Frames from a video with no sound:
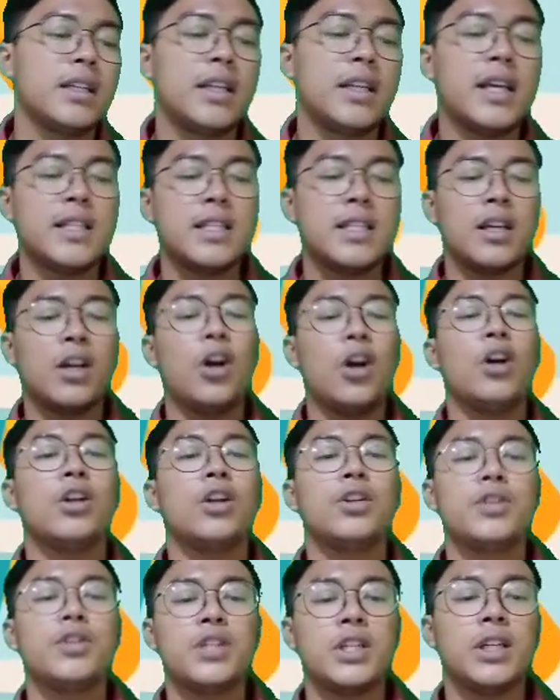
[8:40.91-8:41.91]
That's a
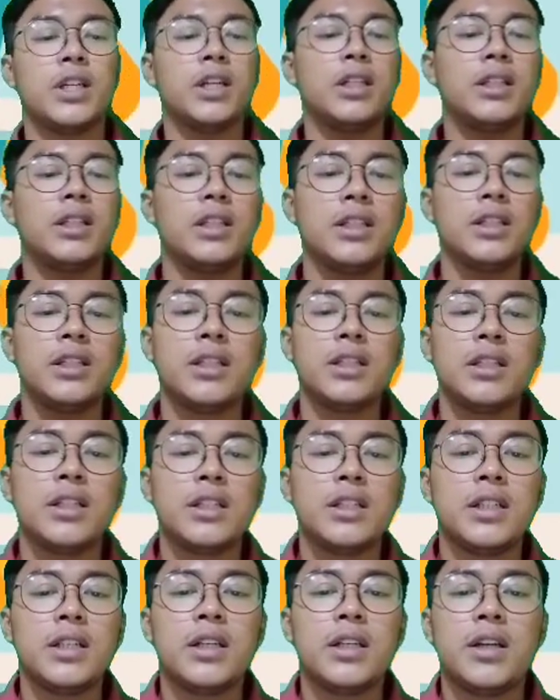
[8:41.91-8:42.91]
conclusion.
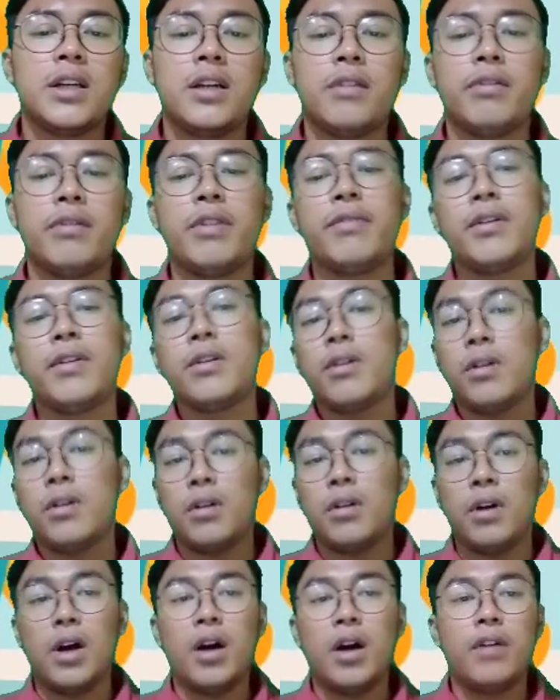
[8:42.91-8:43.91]
Review
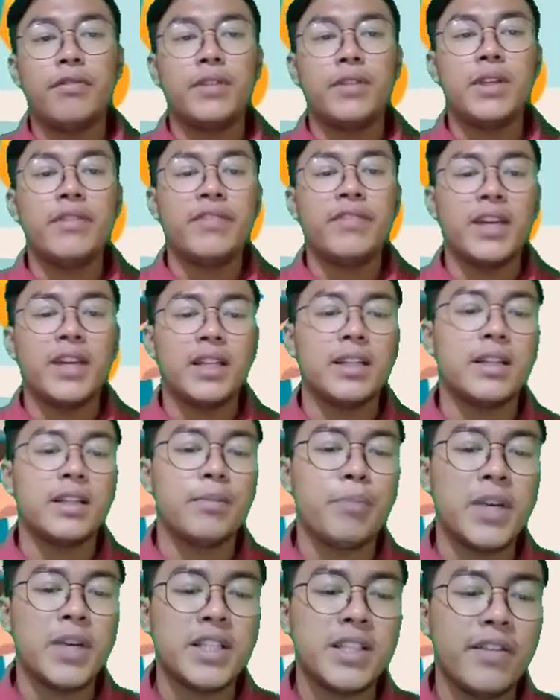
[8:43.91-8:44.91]
of event.
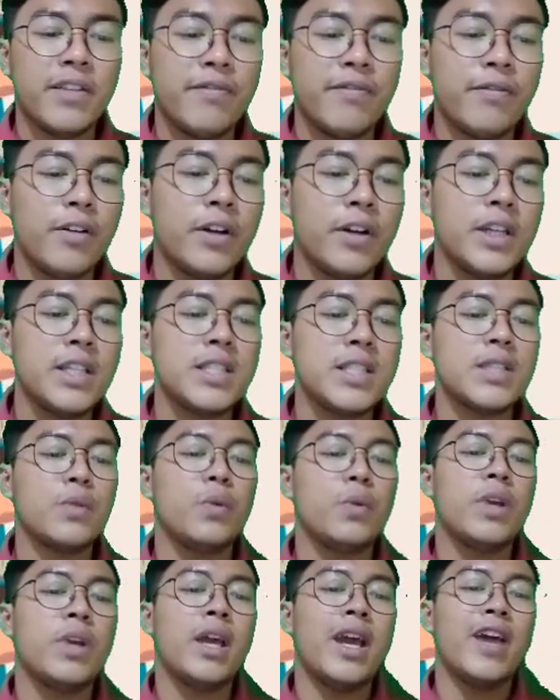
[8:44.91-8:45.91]
Passive voice,
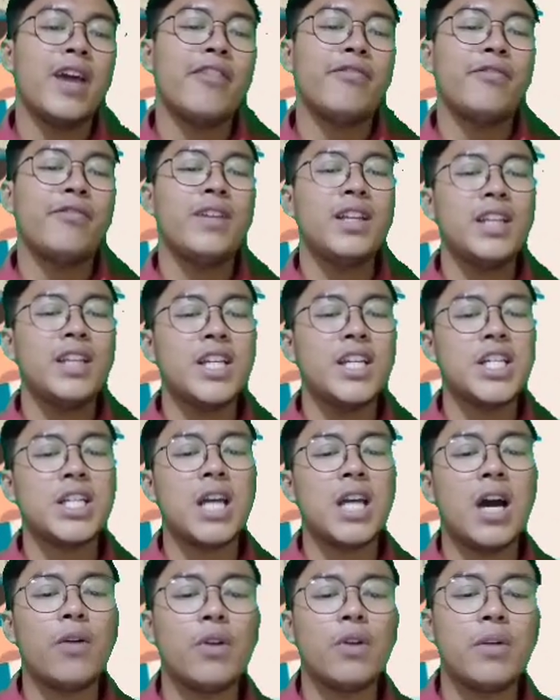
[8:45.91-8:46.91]
we have
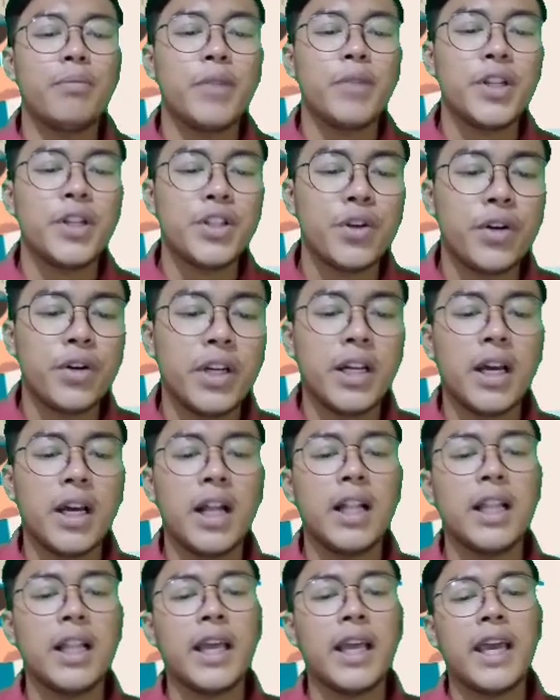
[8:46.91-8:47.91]
finished our
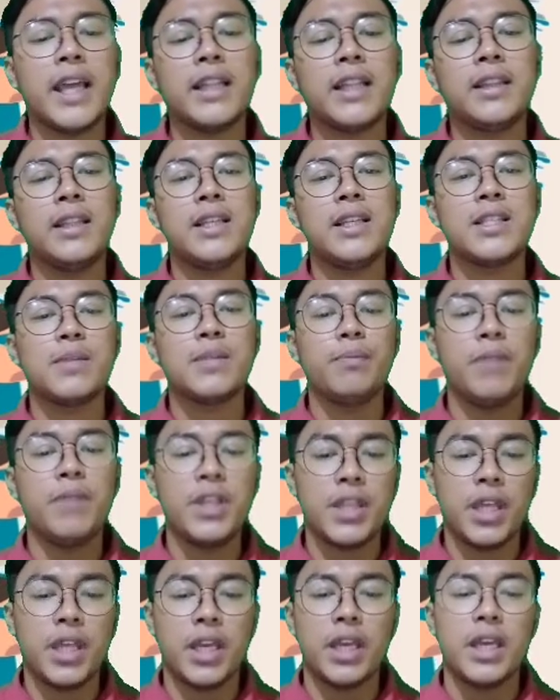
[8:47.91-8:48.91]
material at this
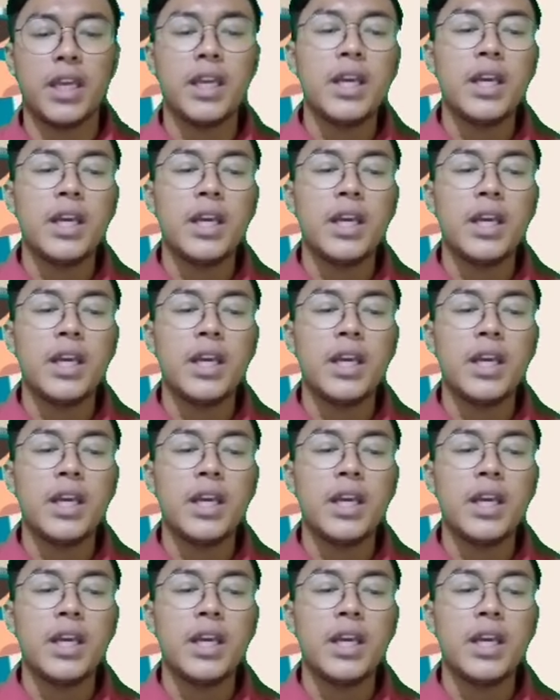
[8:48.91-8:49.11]
meeting.